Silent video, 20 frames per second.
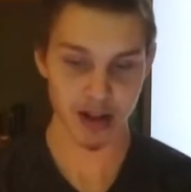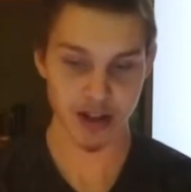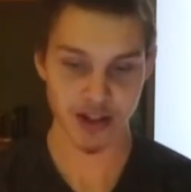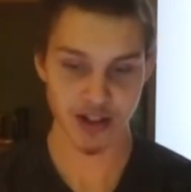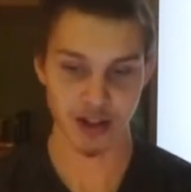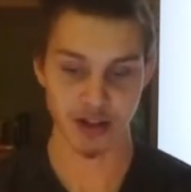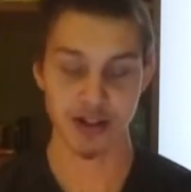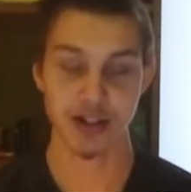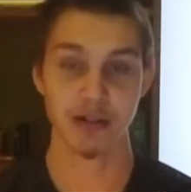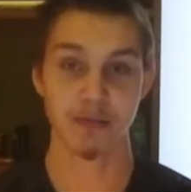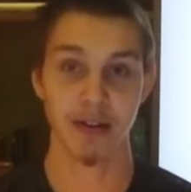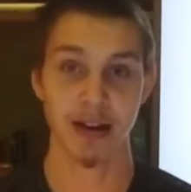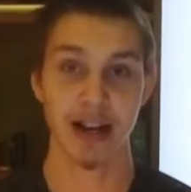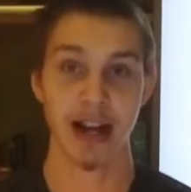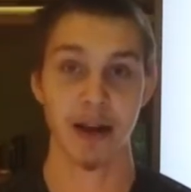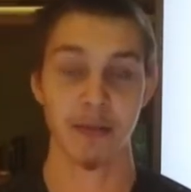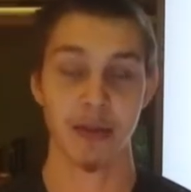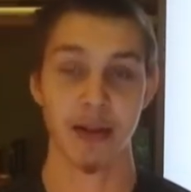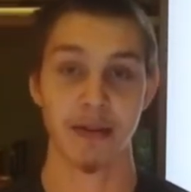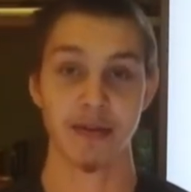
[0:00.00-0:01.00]
So this is why you
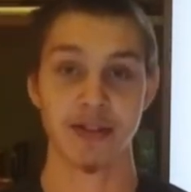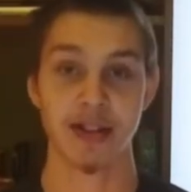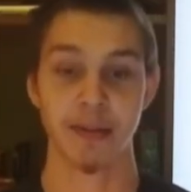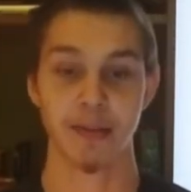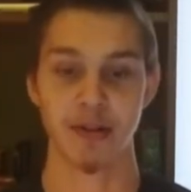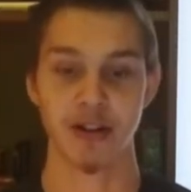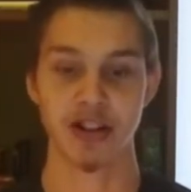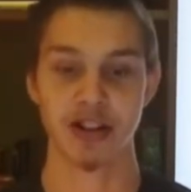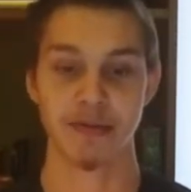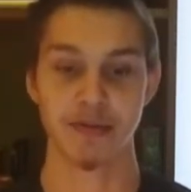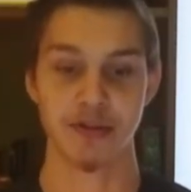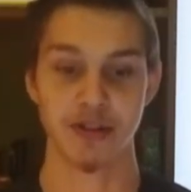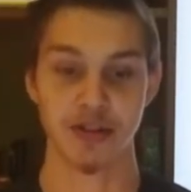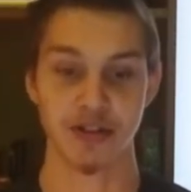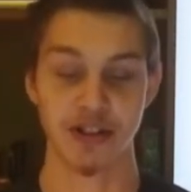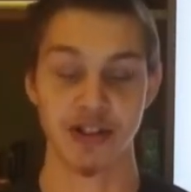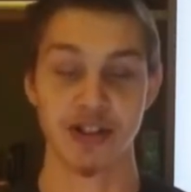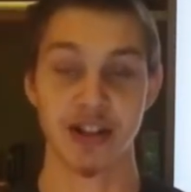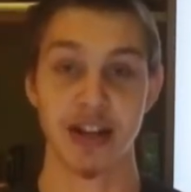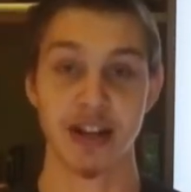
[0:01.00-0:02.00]
have that separation of church
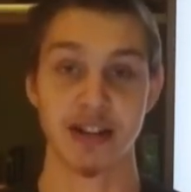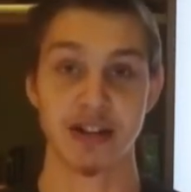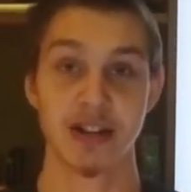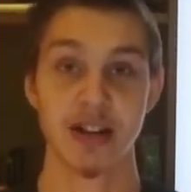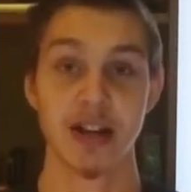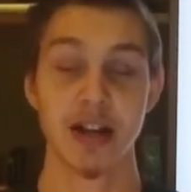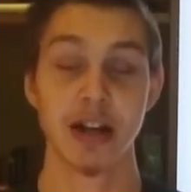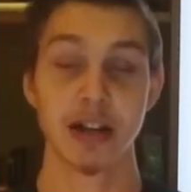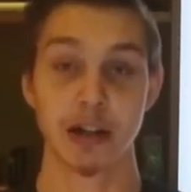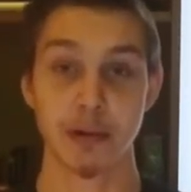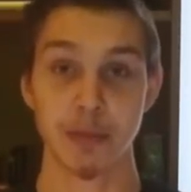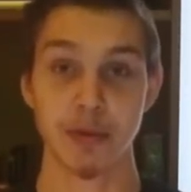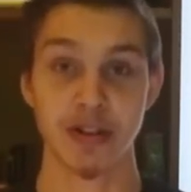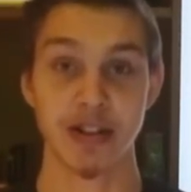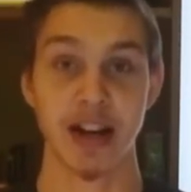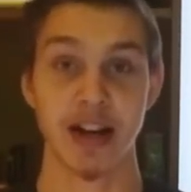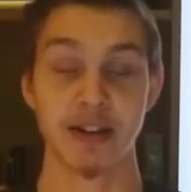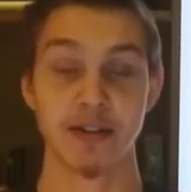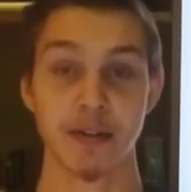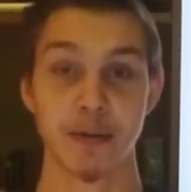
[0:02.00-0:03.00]
and state to
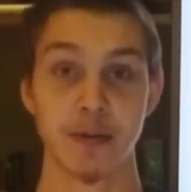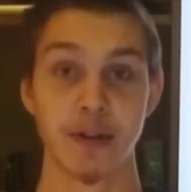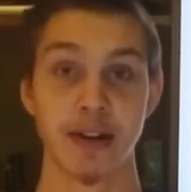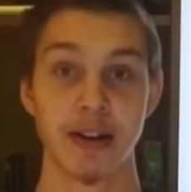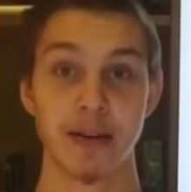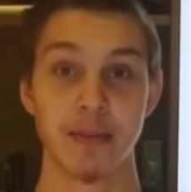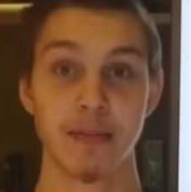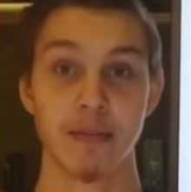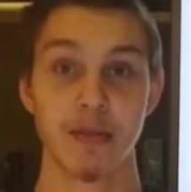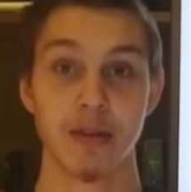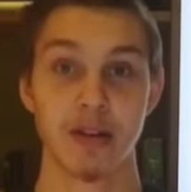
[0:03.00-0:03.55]
protect your freedom.